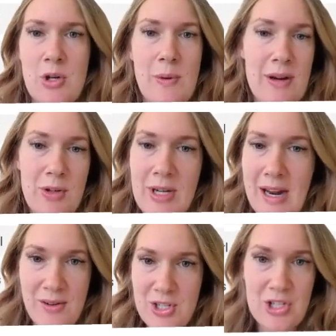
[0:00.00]
you know, whatever
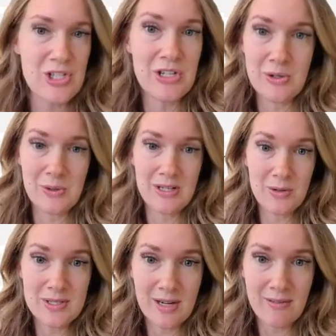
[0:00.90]
calendars you
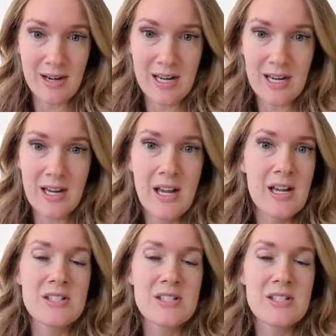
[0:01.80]
use already.